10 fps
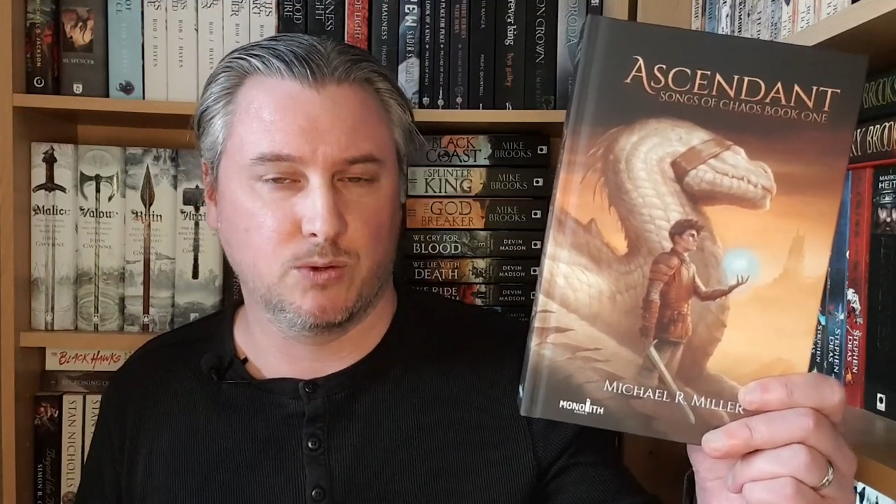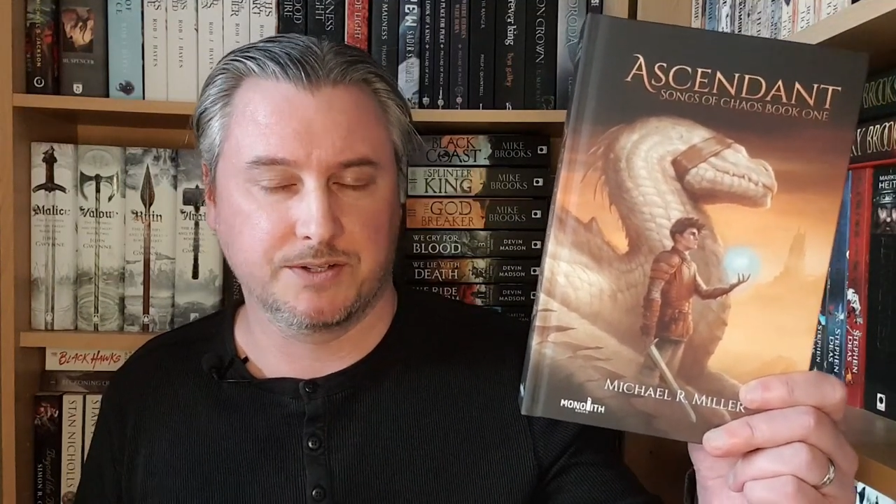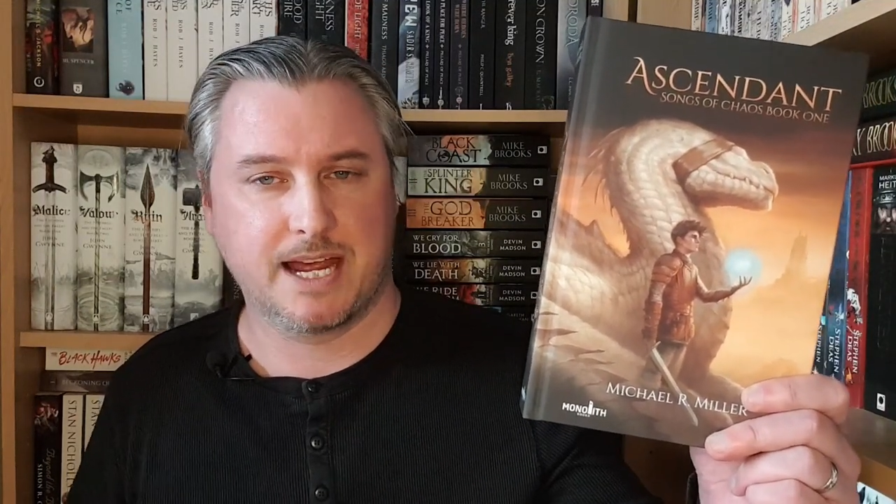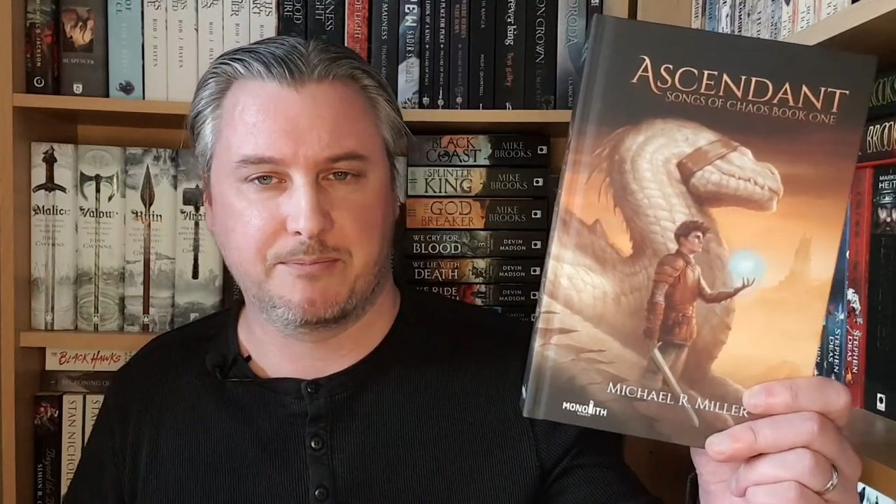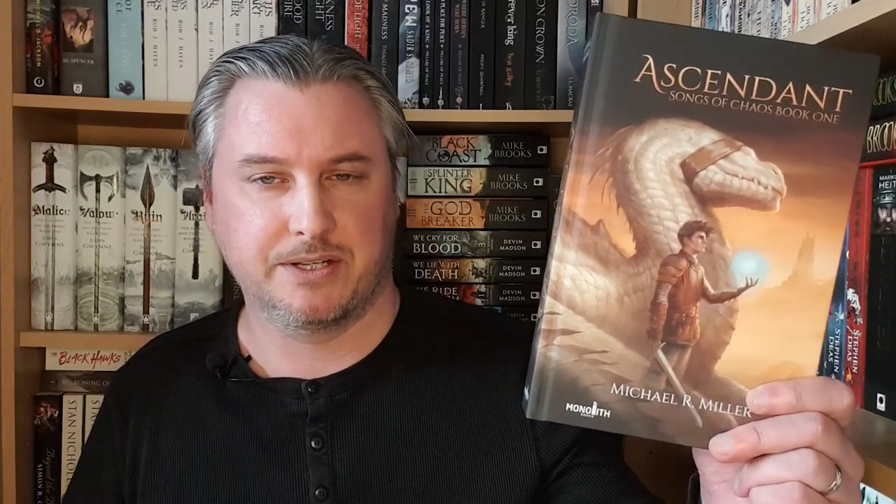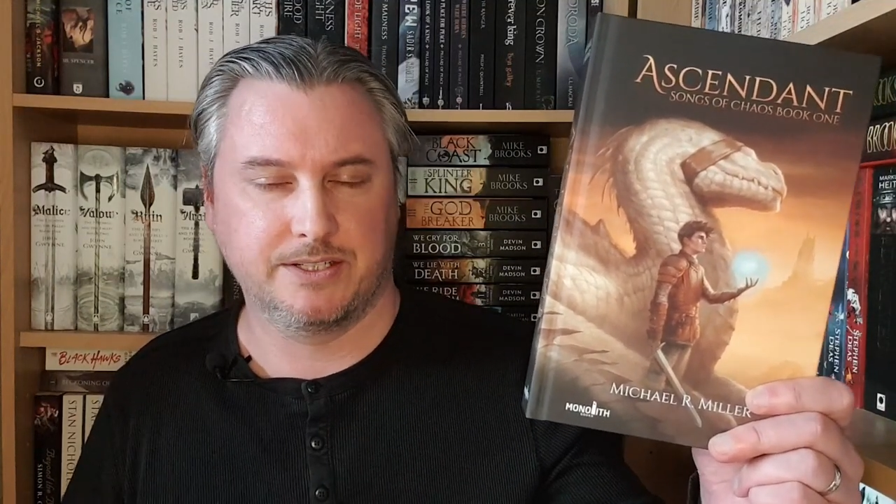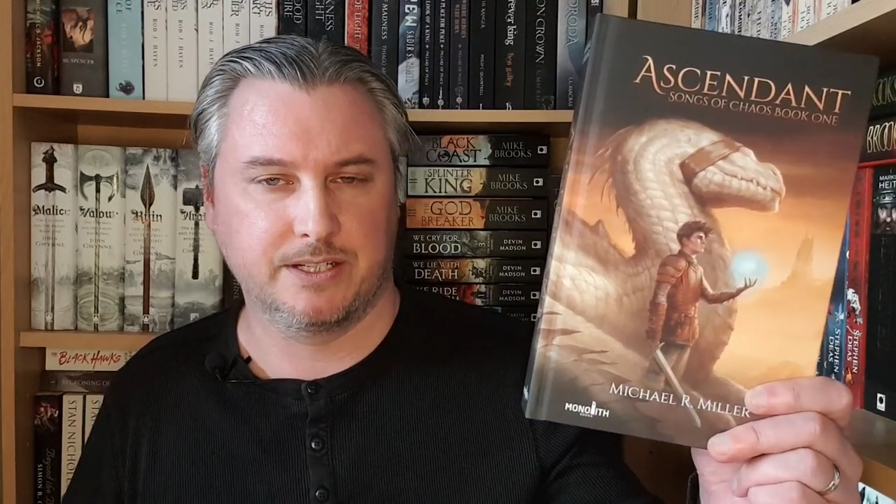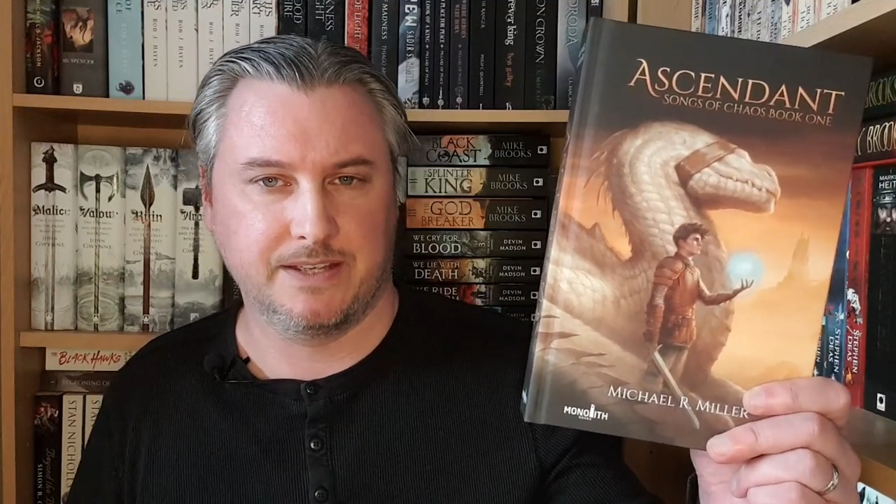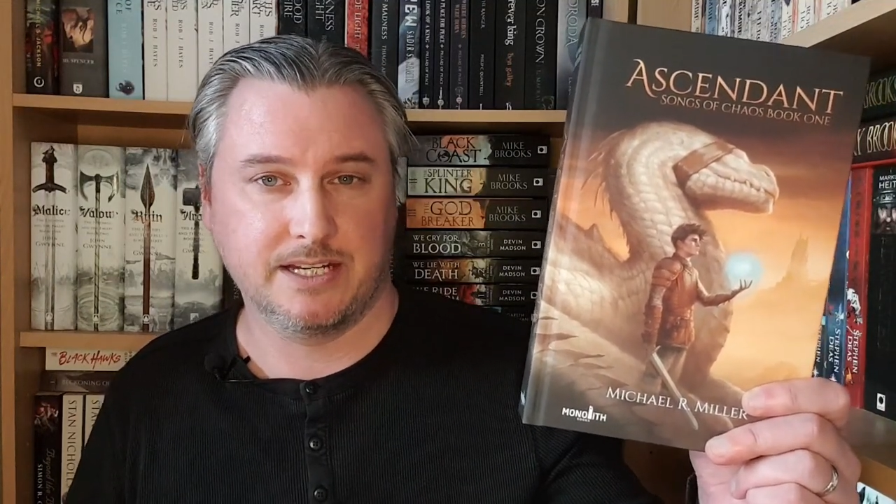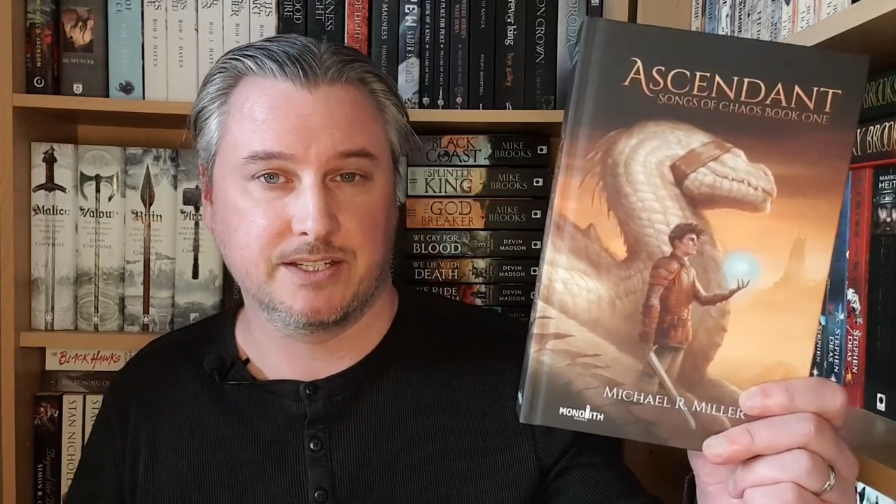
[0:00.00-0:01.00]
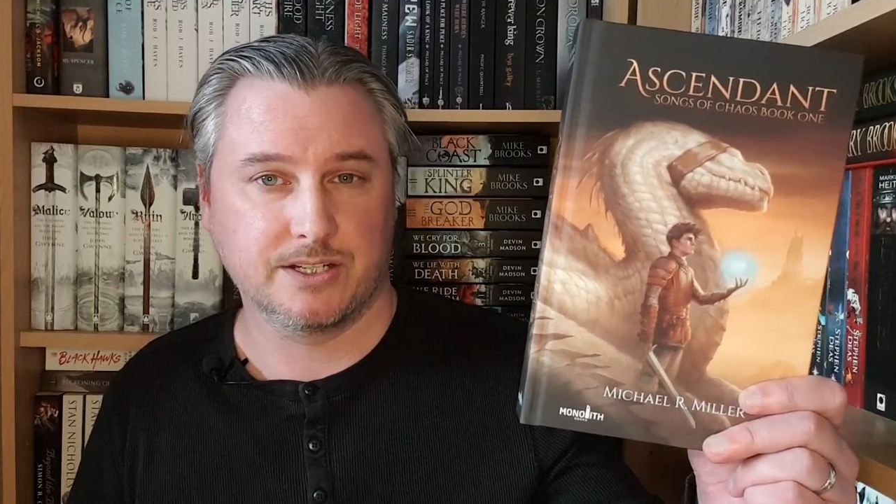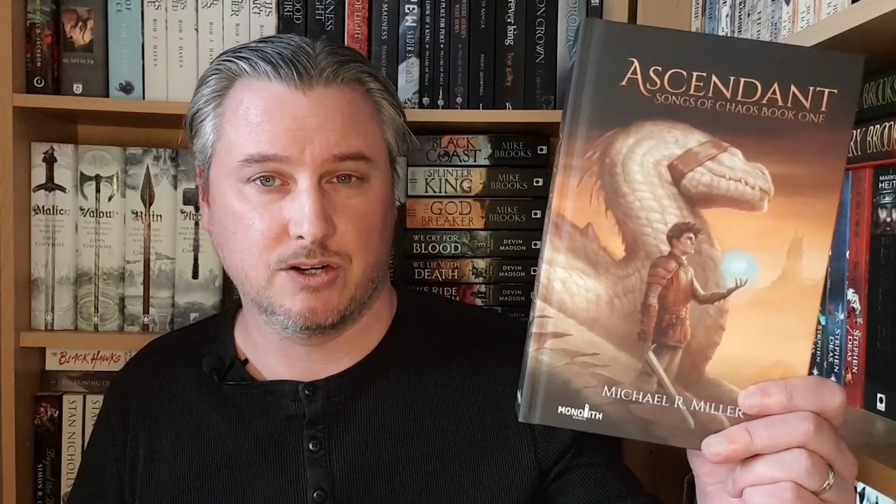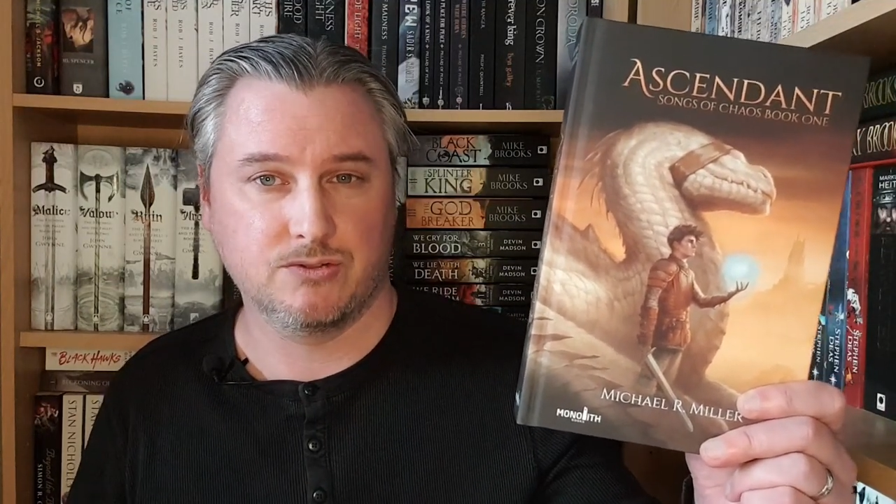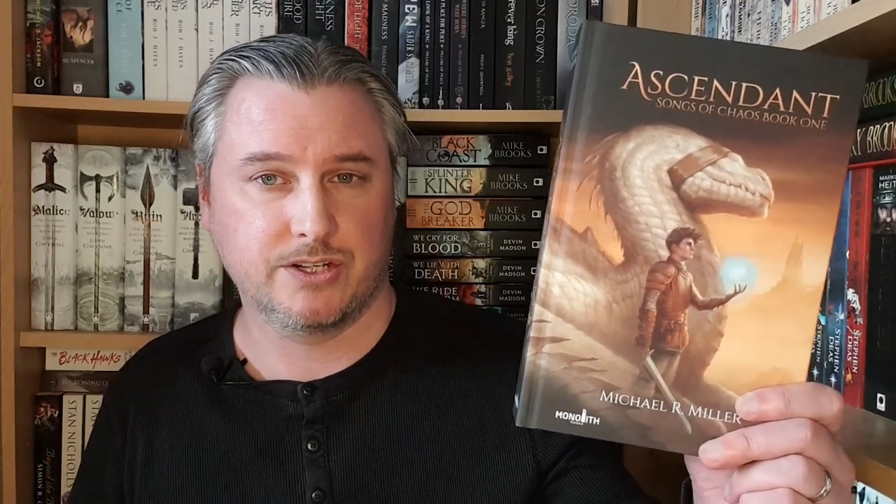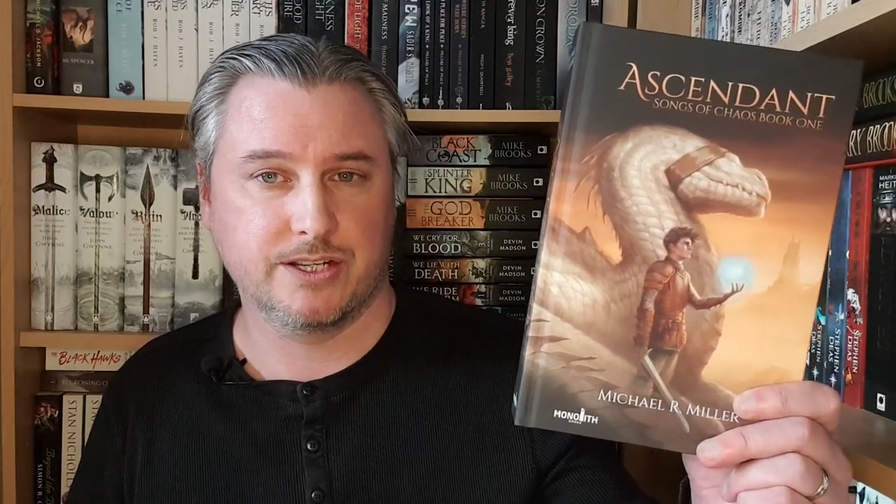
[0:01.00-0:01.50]
what's happened to these
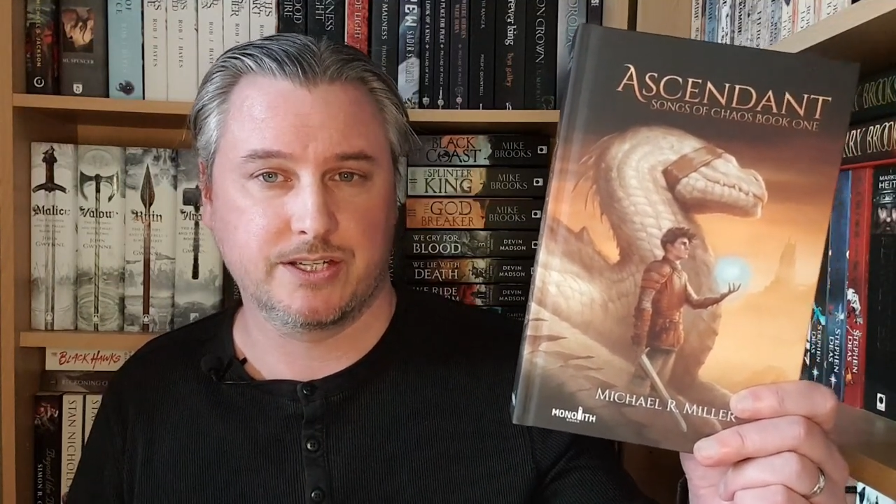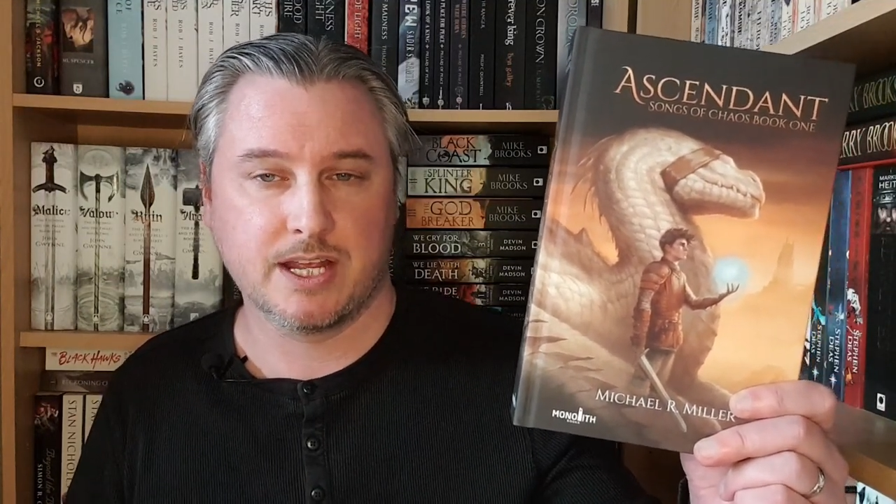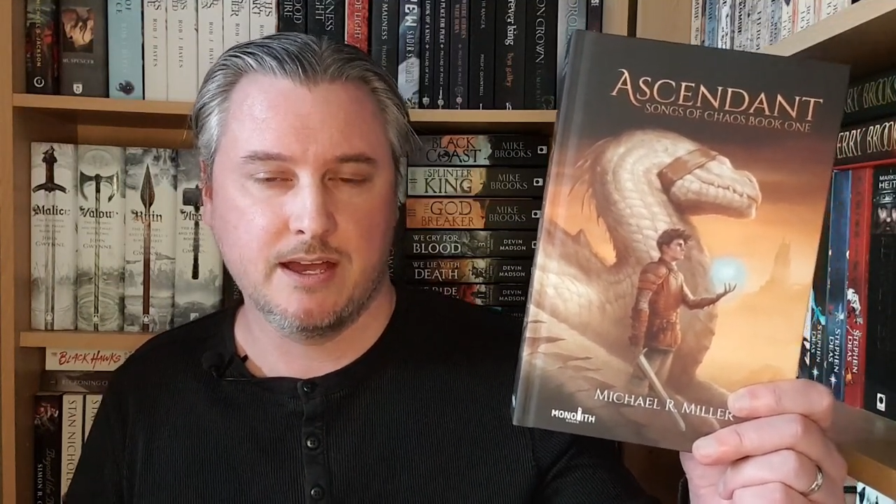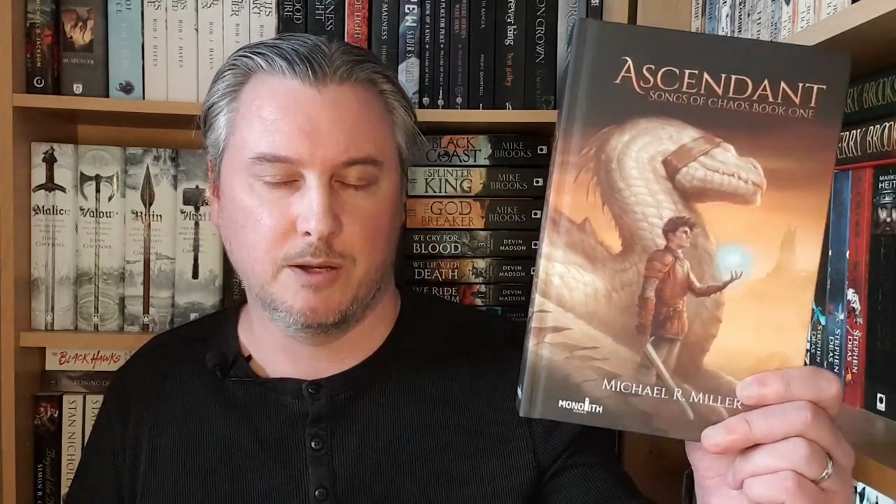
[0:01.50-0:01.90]
soldiers,